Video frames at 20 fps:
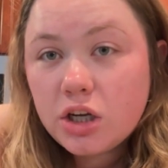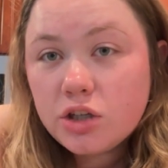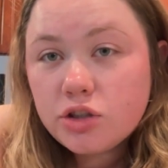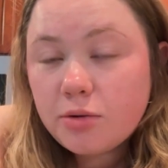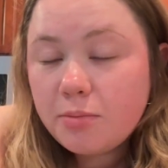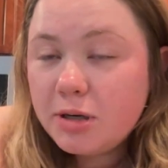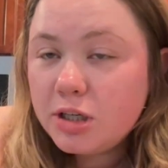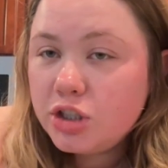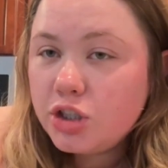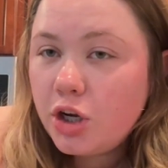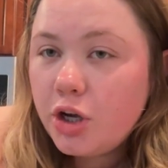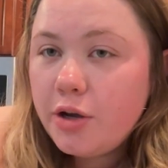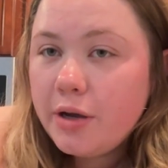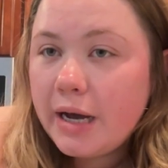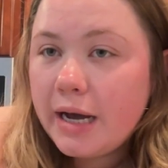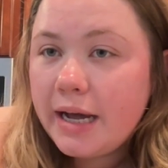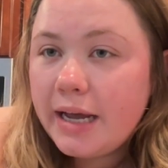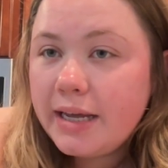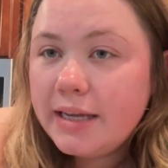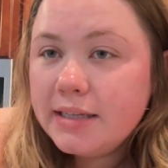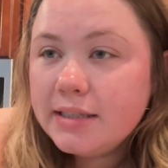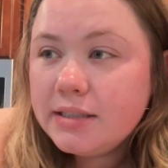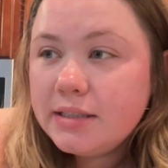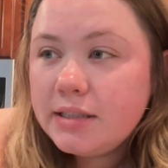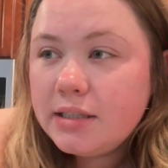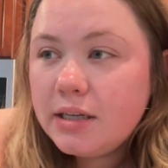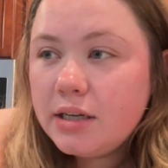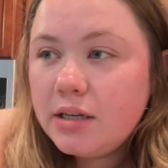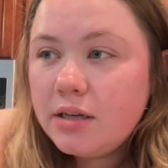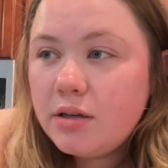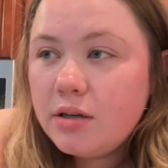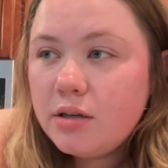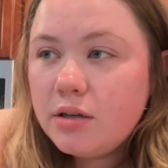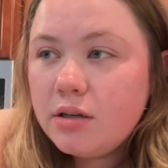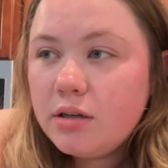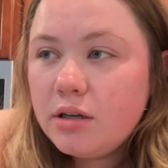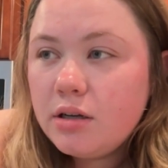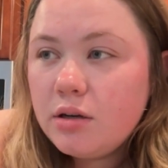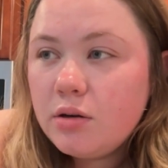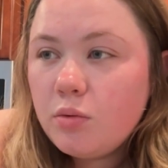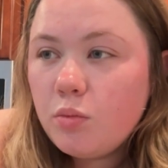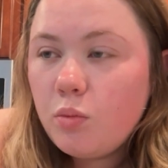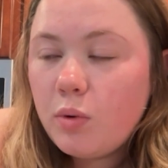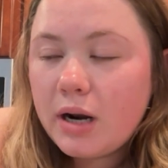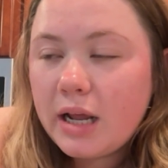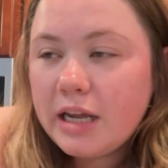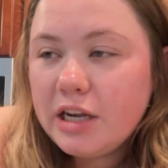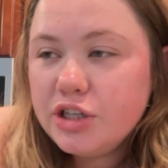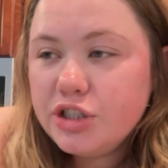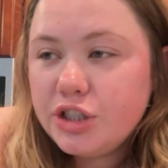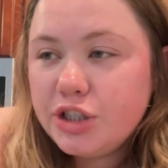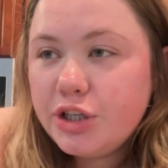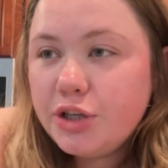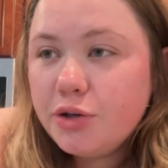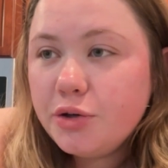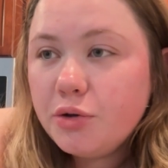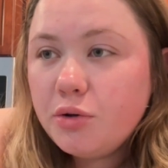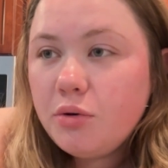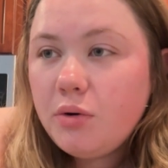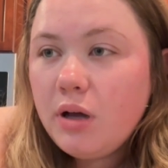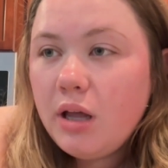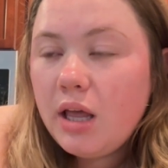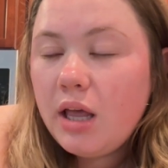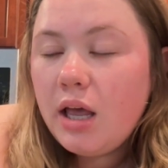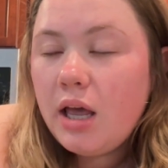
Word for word: So I'm gonna show you guys what I do.